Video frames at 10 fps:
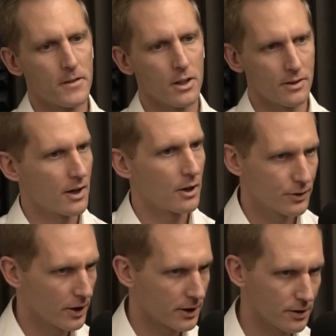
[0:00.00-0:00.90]
scenarios
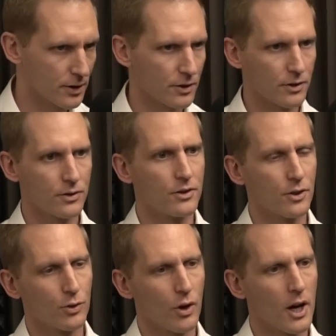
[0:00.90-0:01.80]
like you just
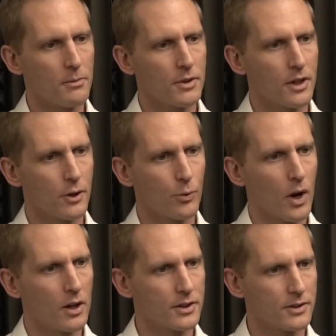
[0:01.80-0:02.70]
described as
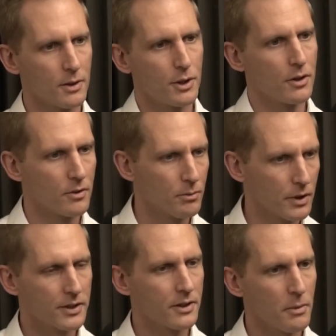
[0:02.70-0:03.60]
well to some of your
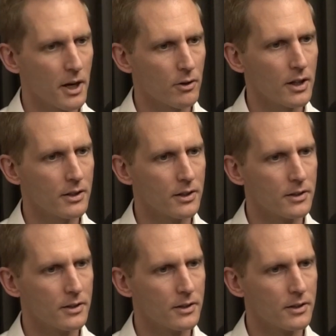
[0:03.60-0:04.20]
military background?